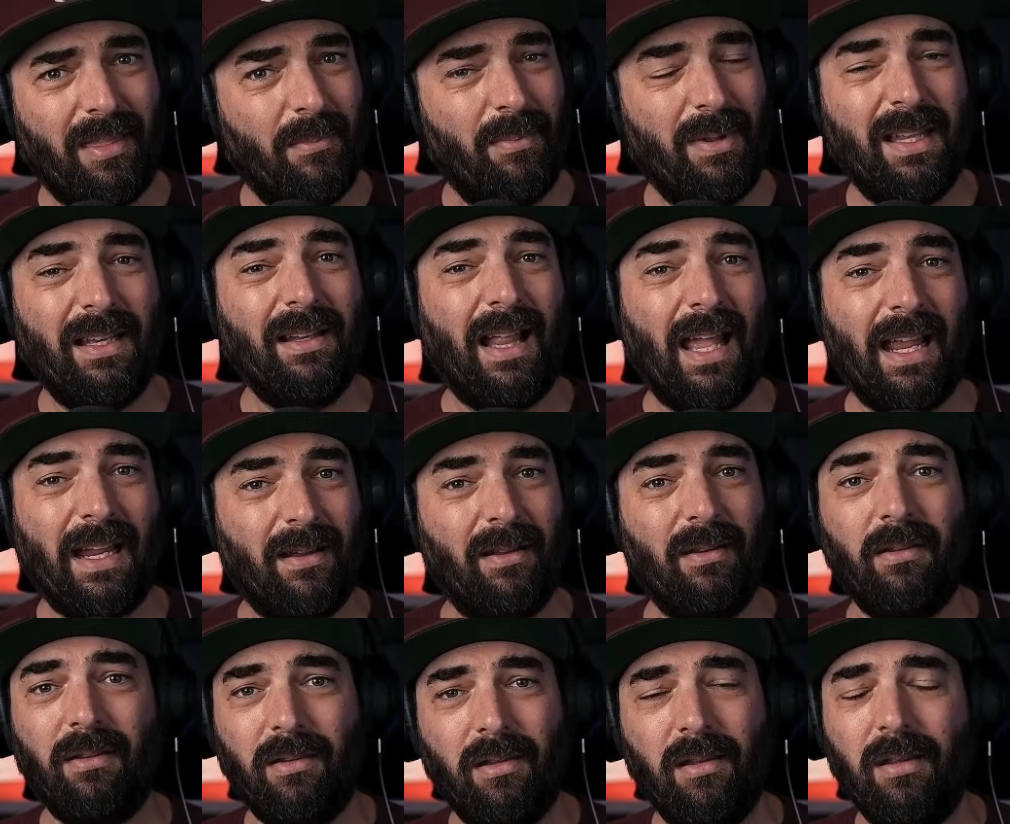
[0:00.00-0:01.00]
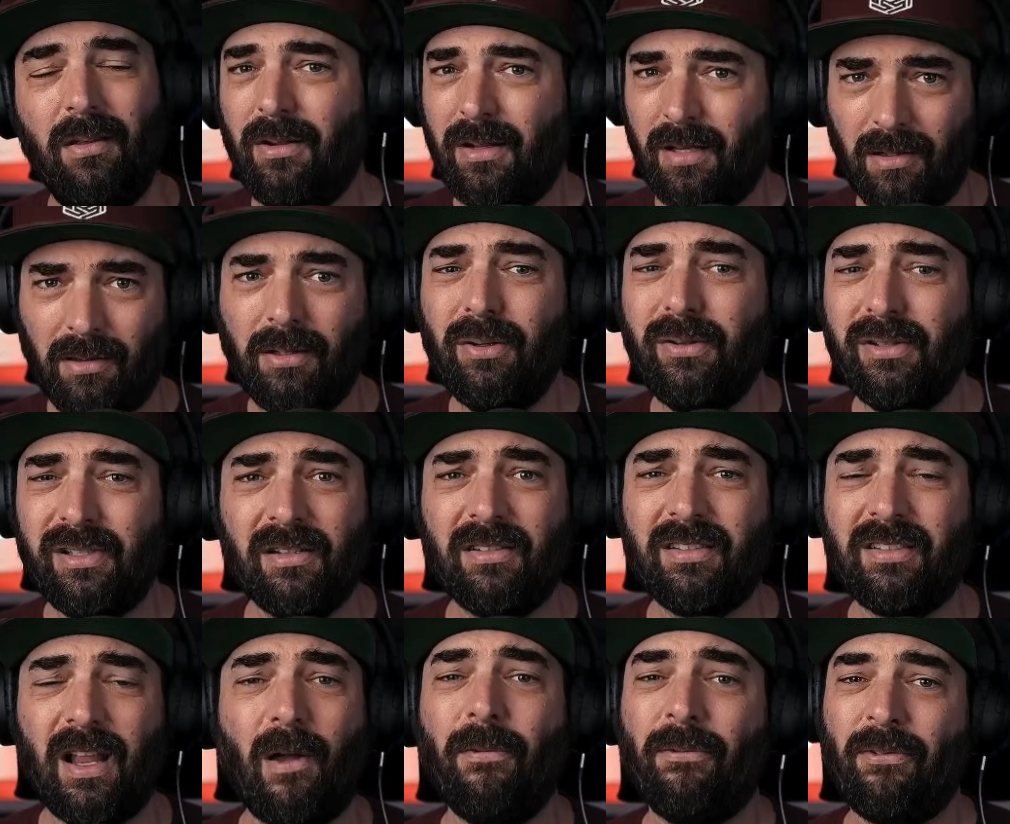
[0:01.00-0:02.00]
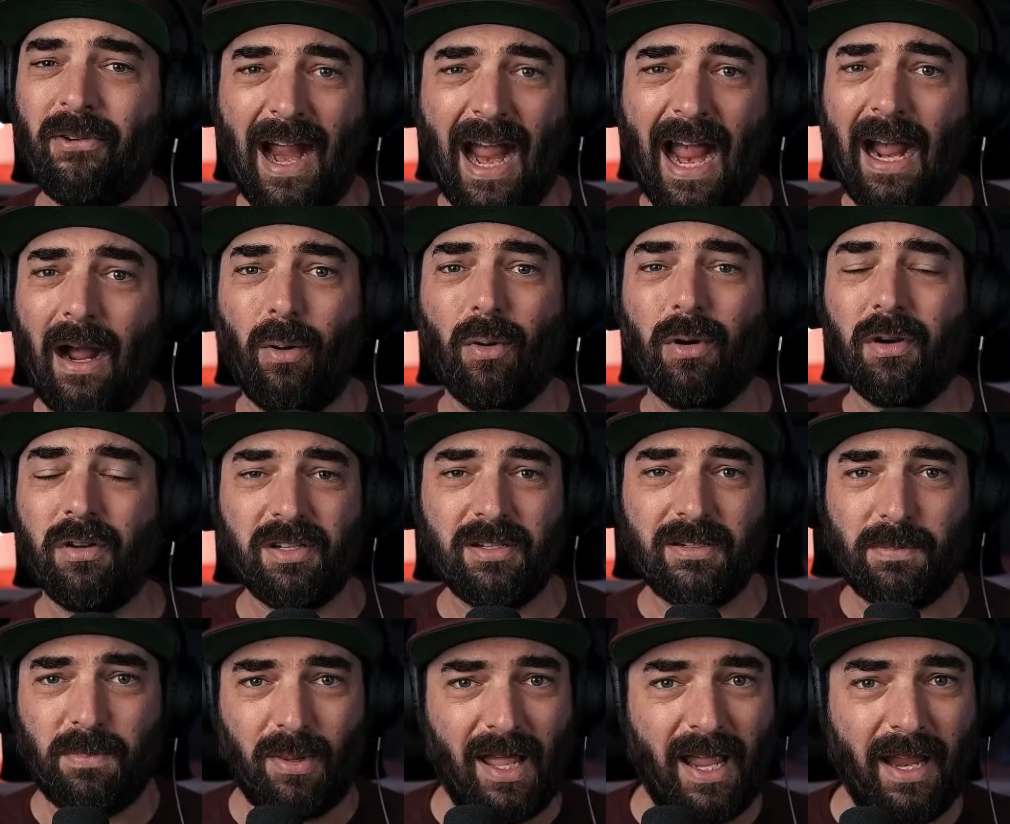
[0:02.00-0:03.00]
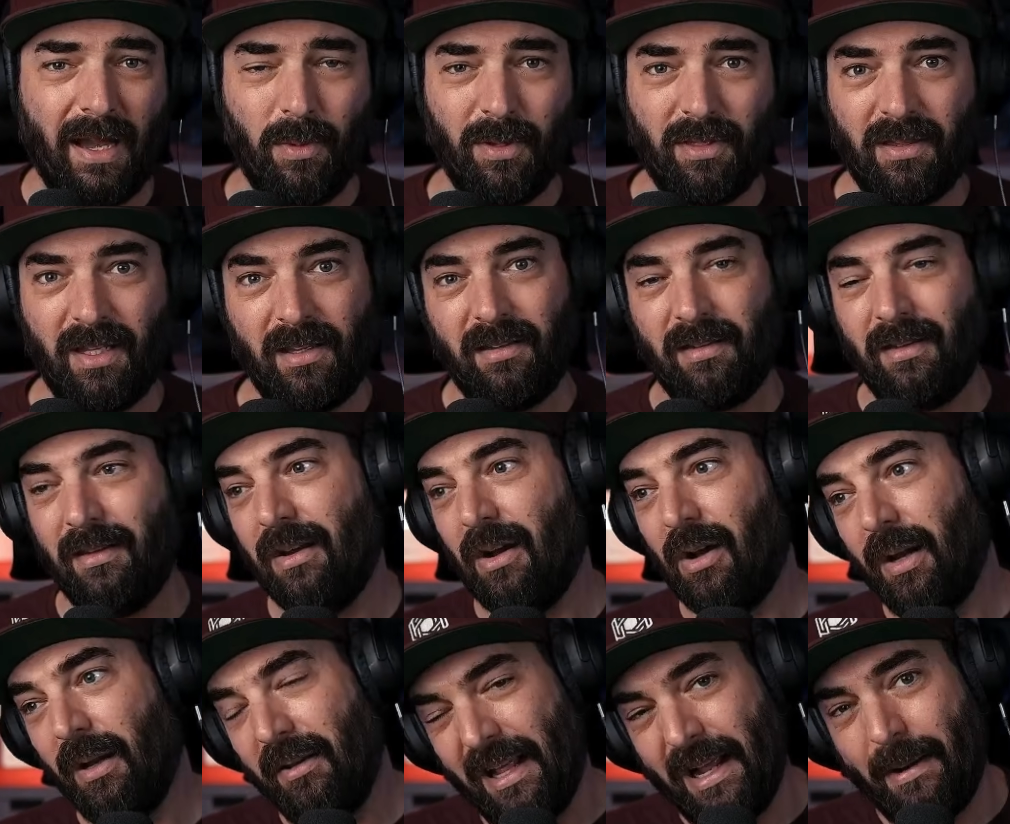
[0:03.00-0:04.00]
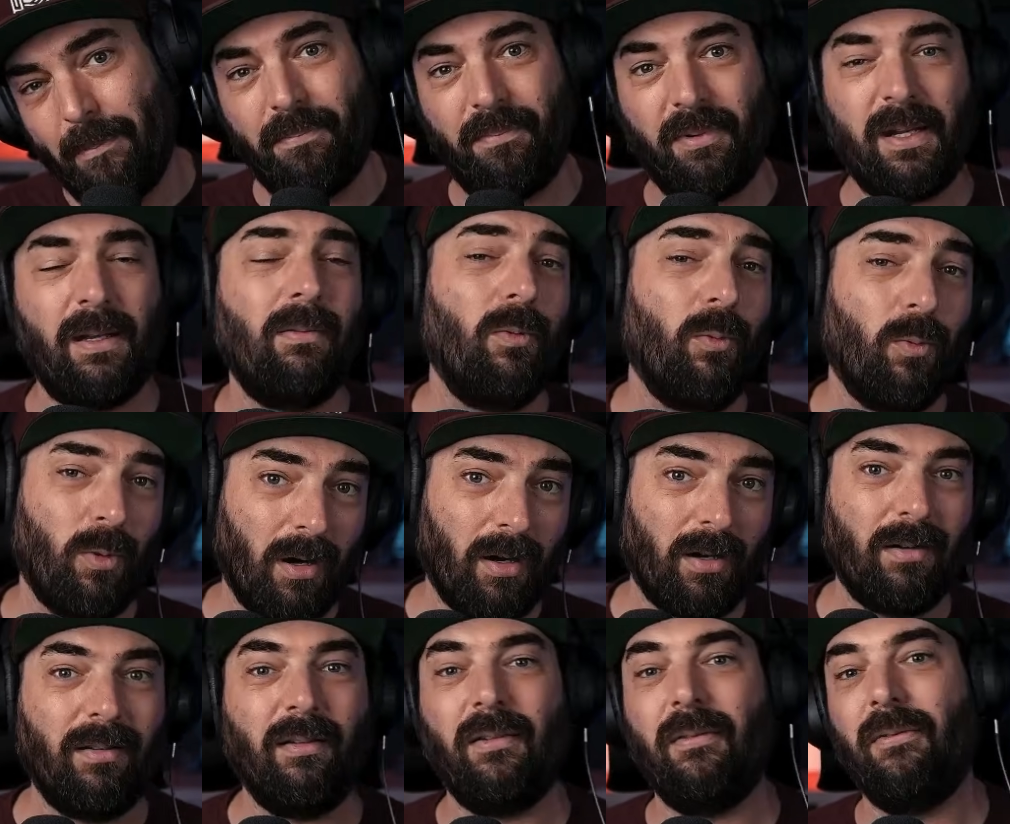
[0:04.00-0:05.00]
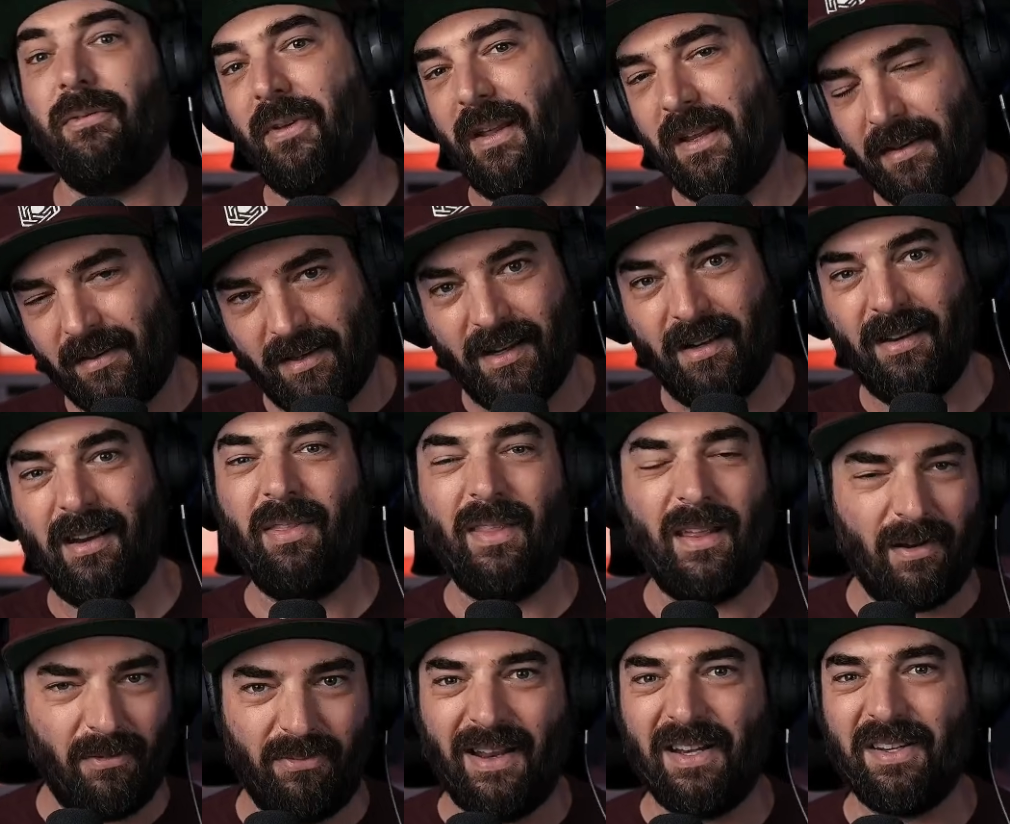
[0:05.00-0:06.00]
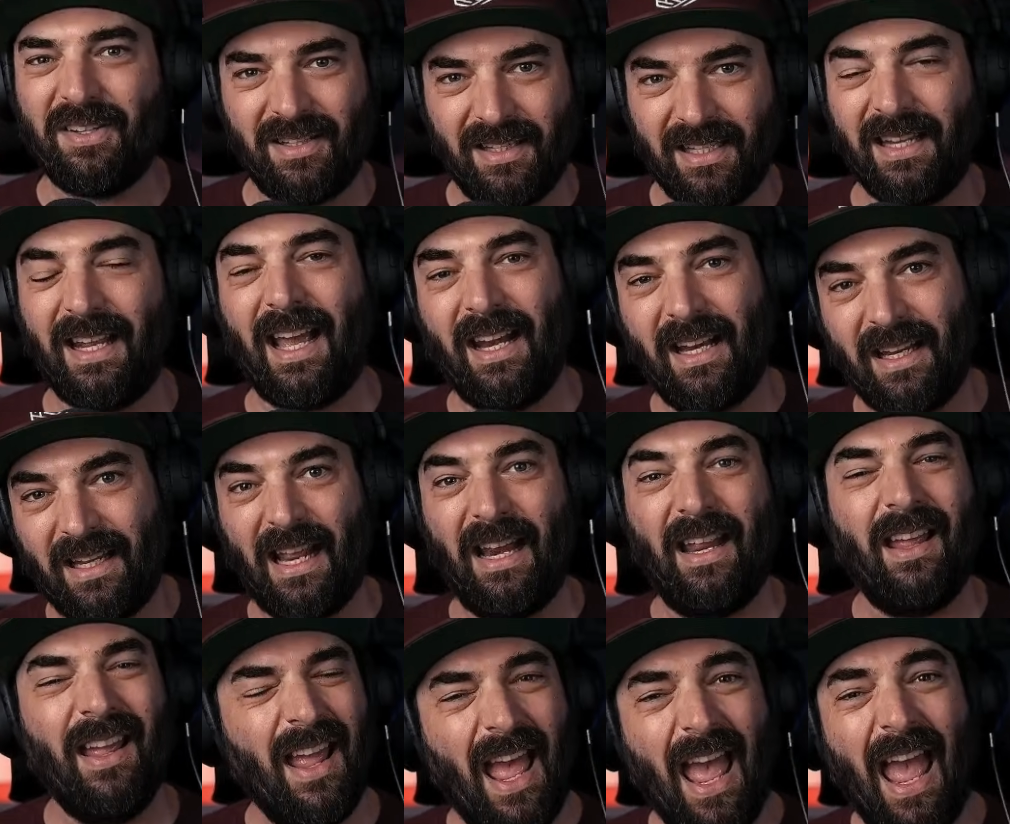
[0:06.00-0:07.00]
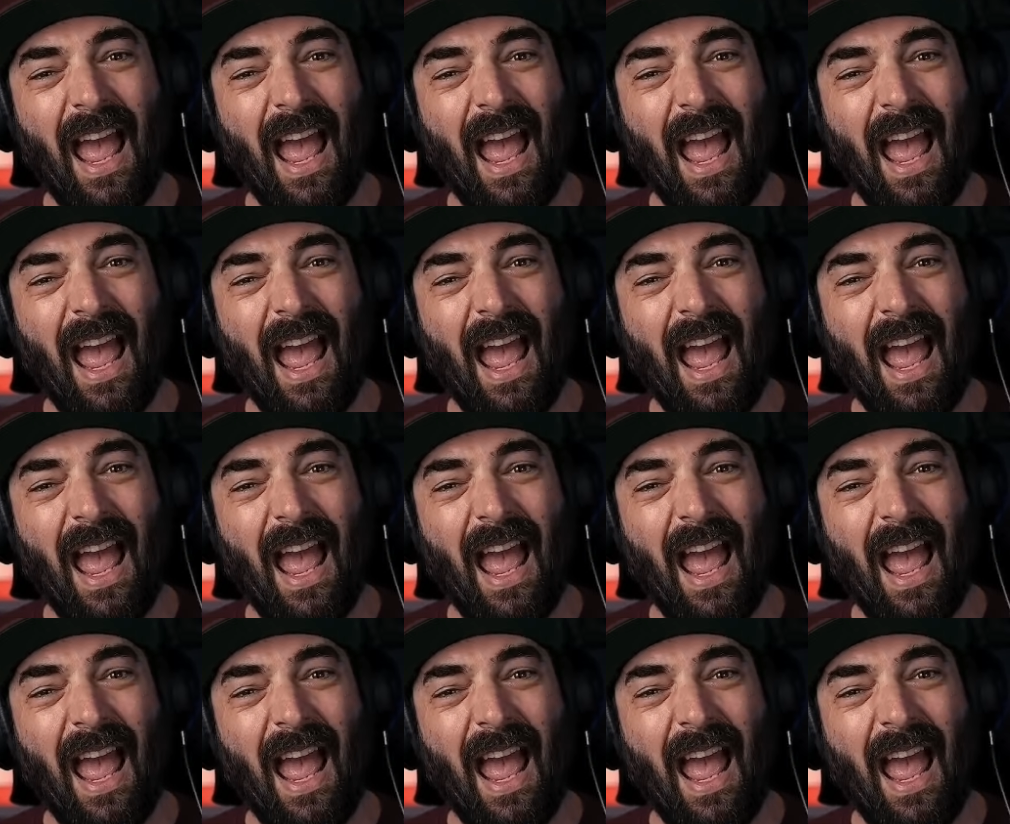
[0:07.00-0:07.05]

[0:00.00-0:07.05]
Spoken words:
I mean, like, you can lose yourself for hours just playing with these and going, that didn't work, fix it, and then eventually kind of get it.